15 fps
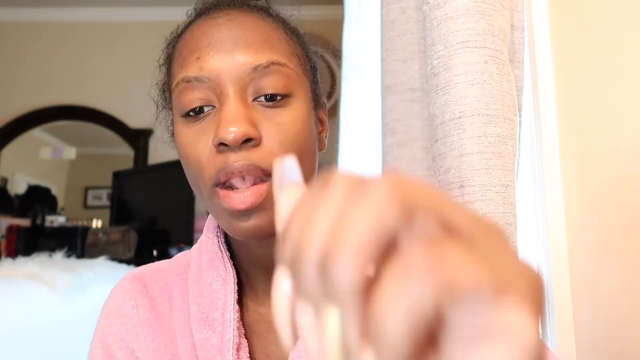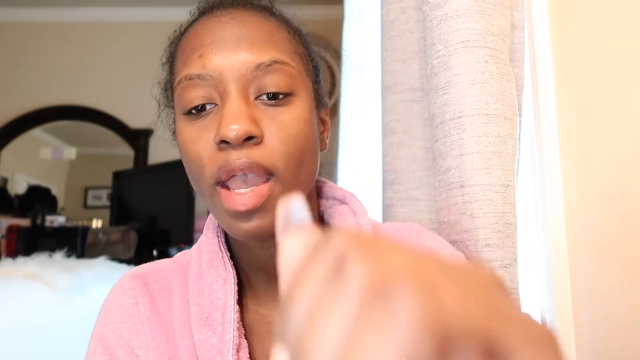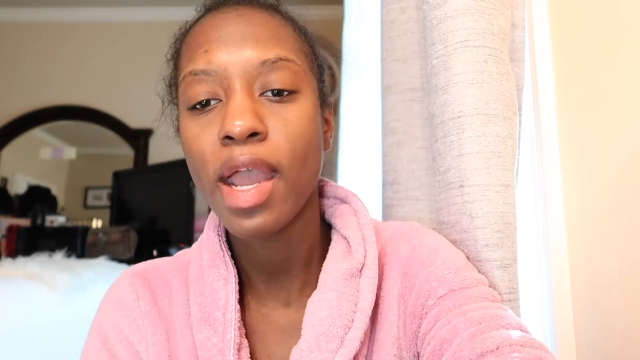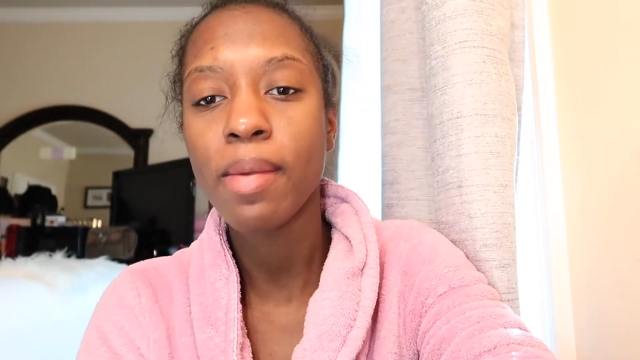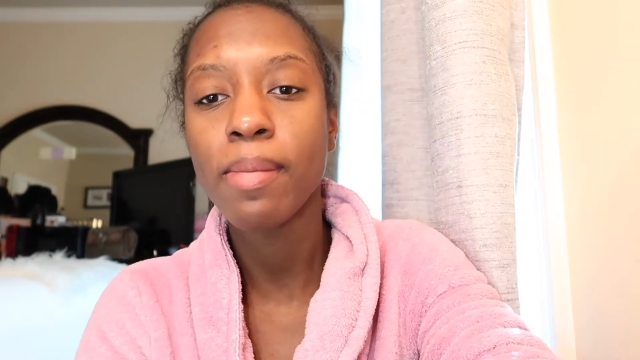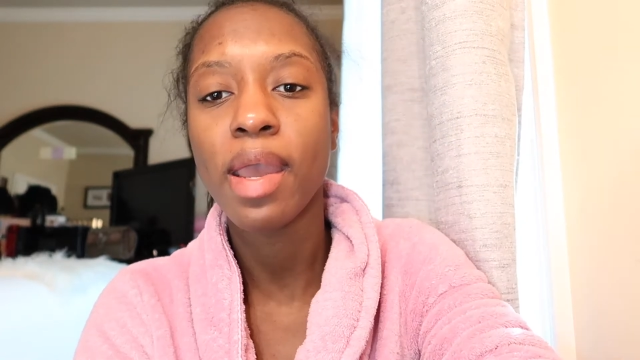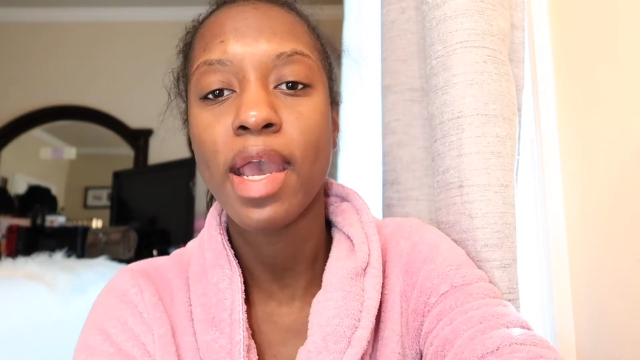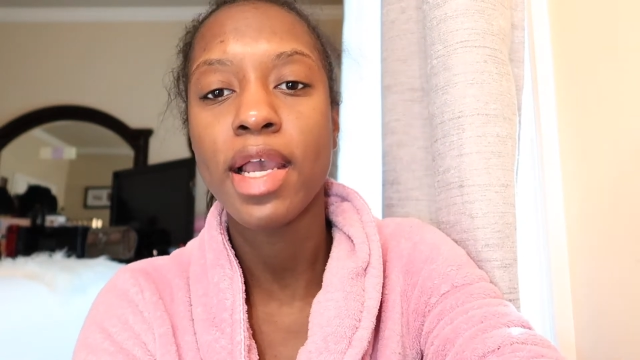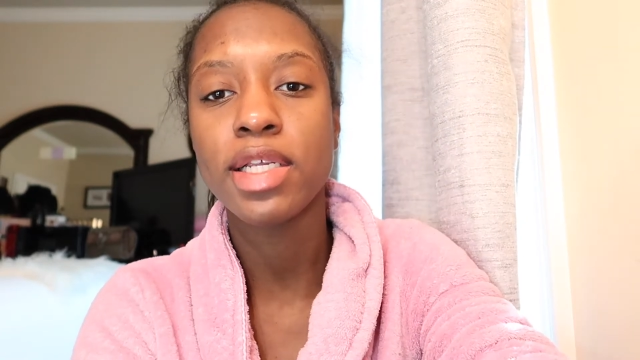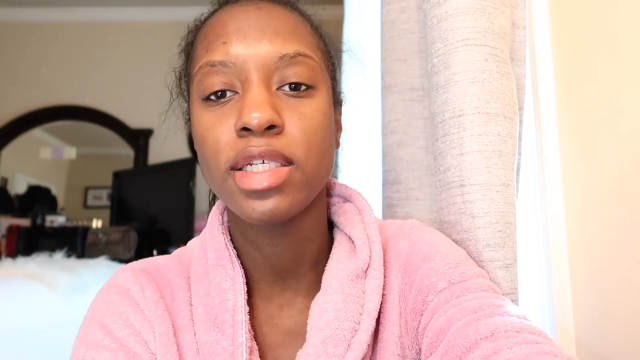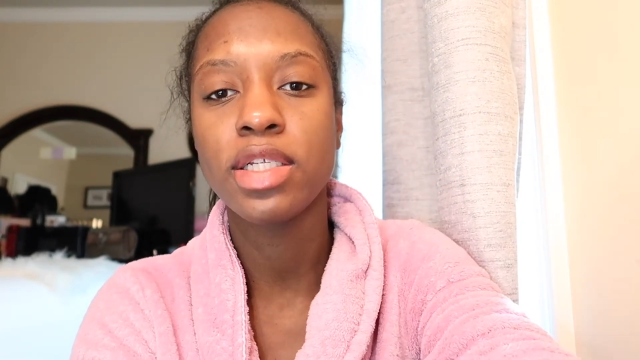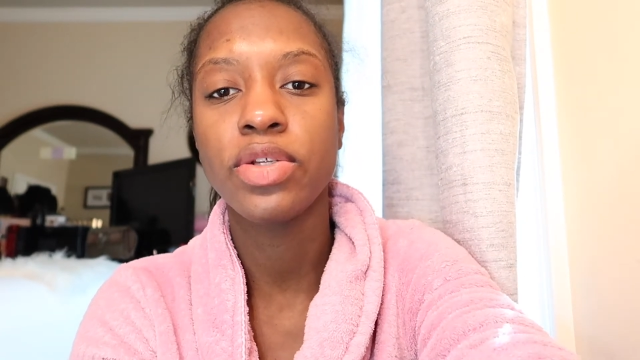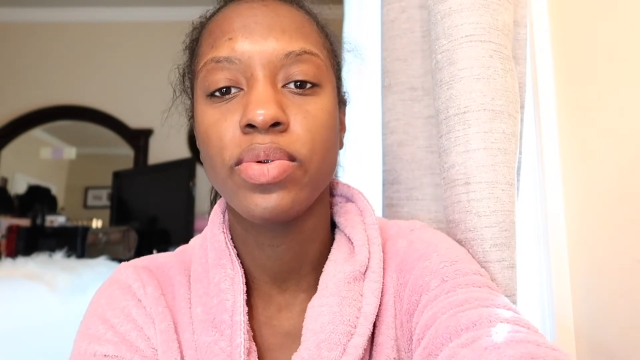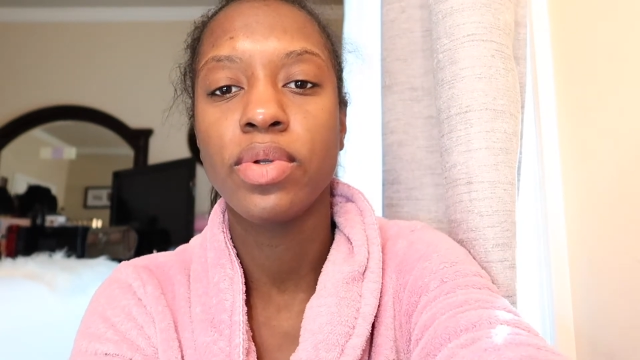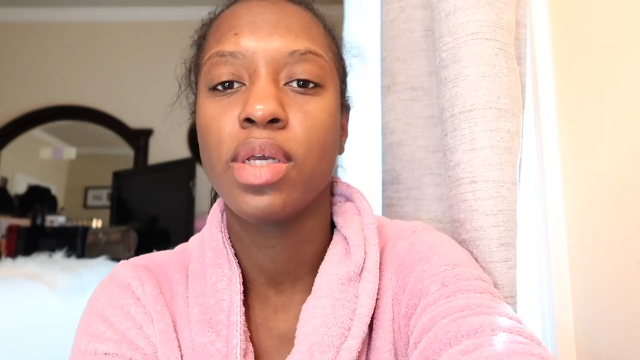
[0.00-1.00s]
I'm
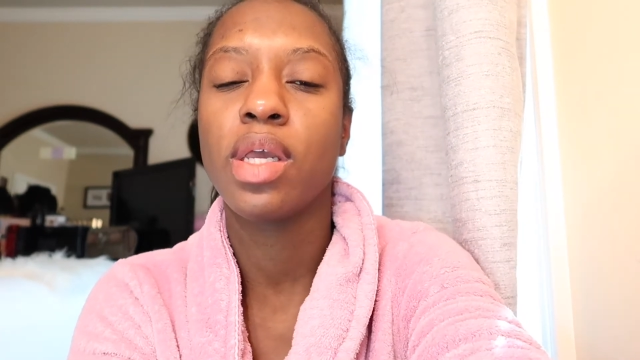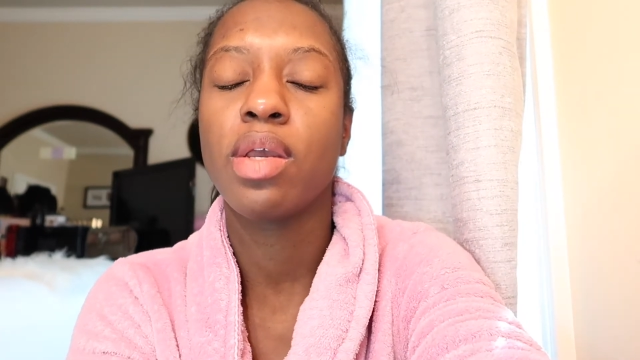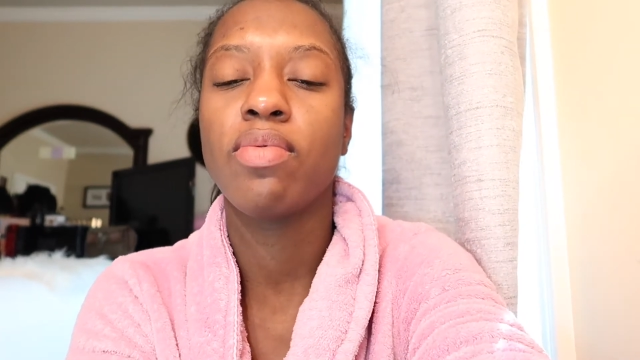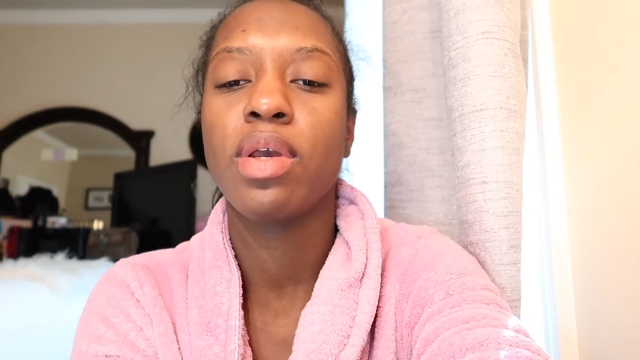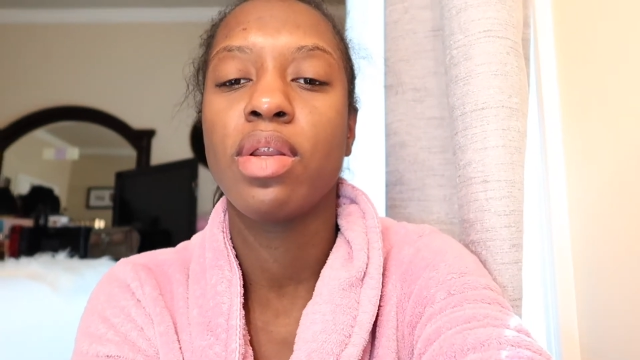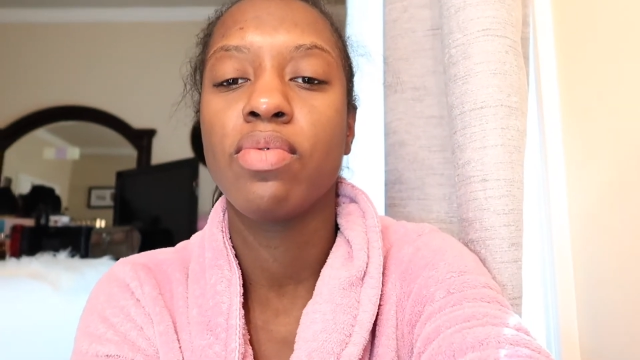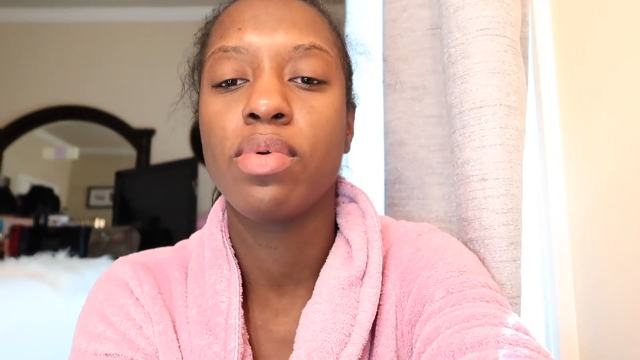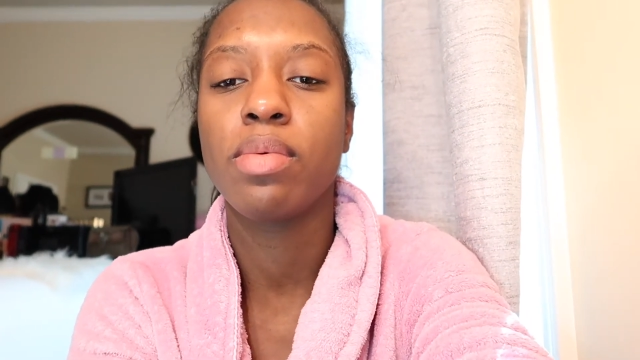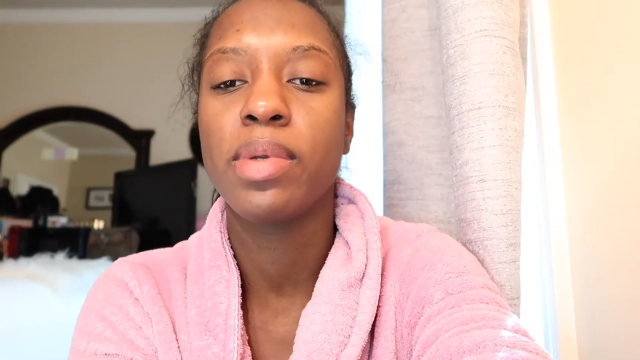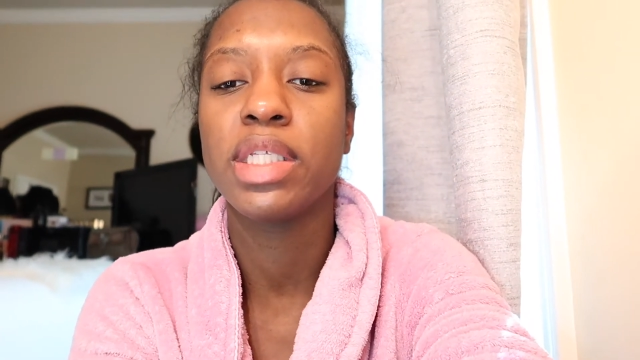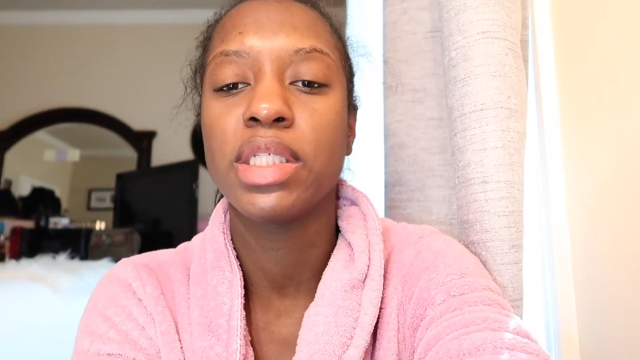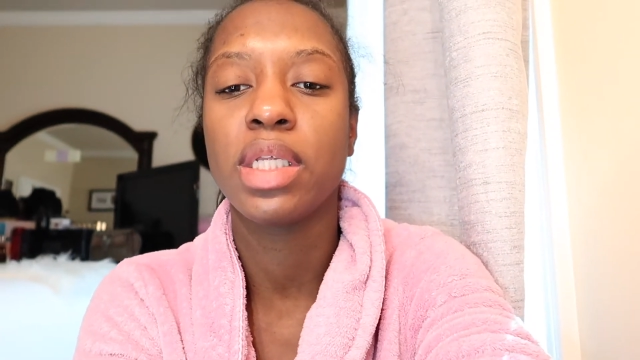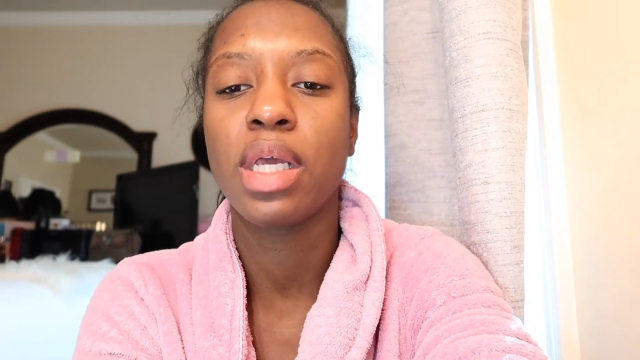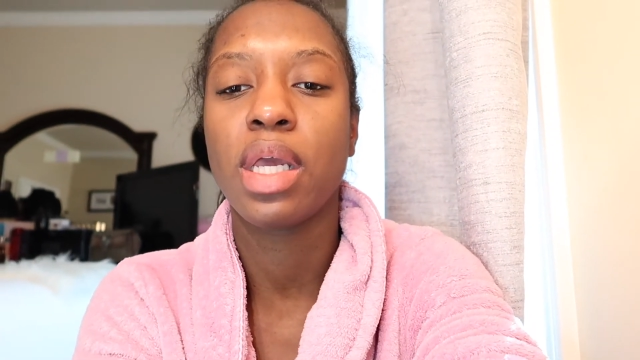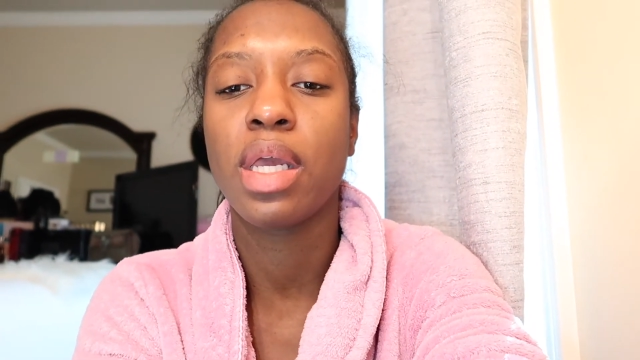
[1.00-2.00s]
actually doing a get ready with me
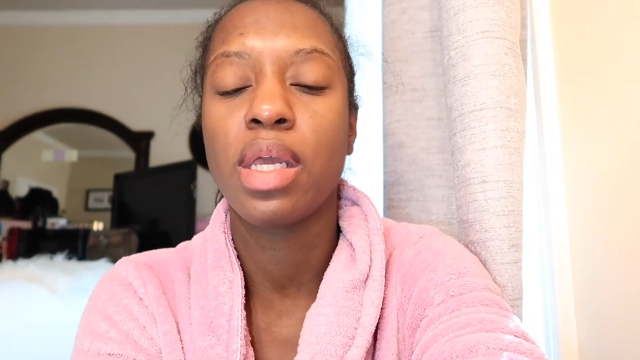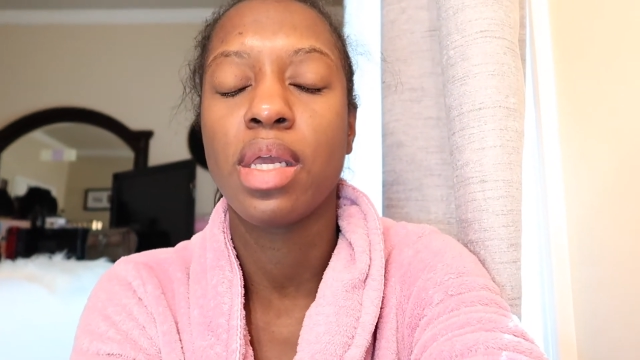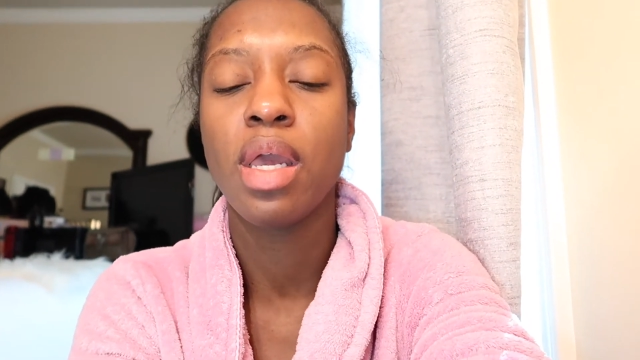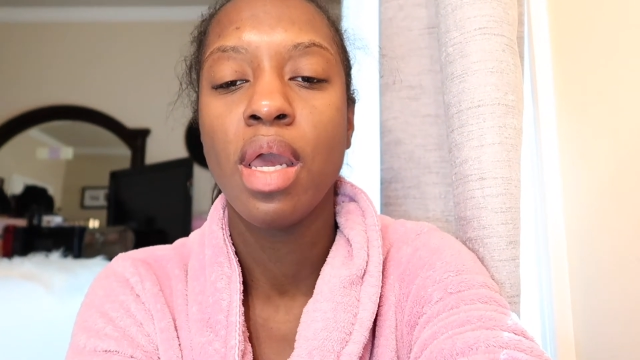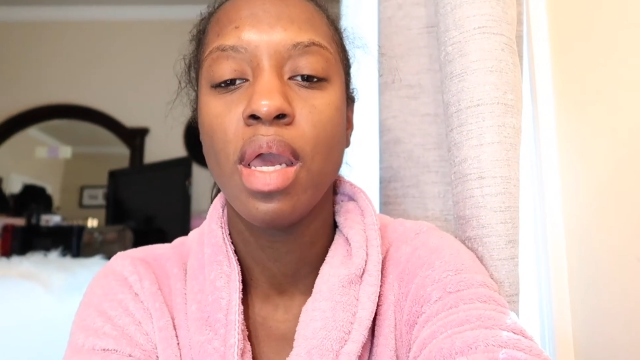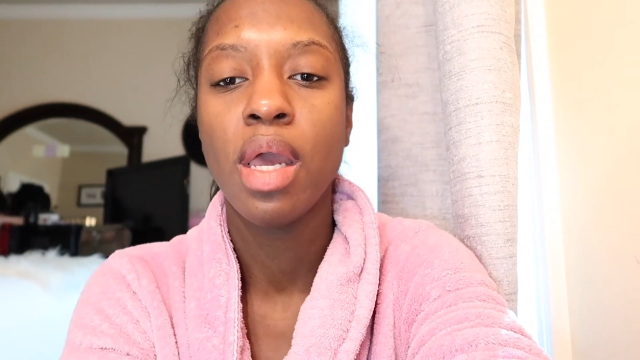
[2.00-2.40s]
today.